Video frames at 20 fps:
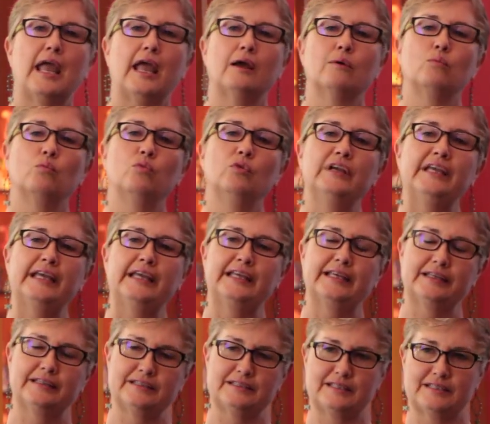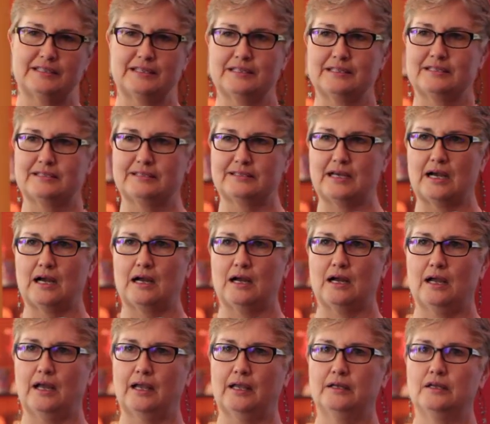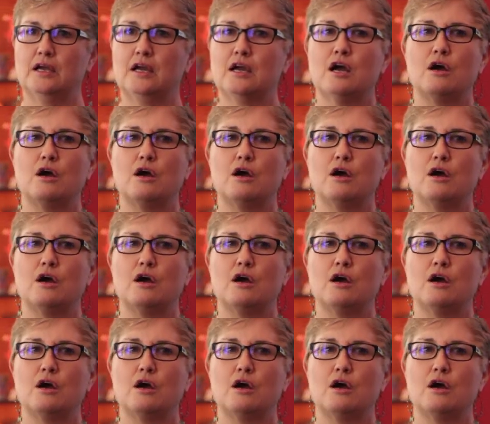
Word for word: And we get to decide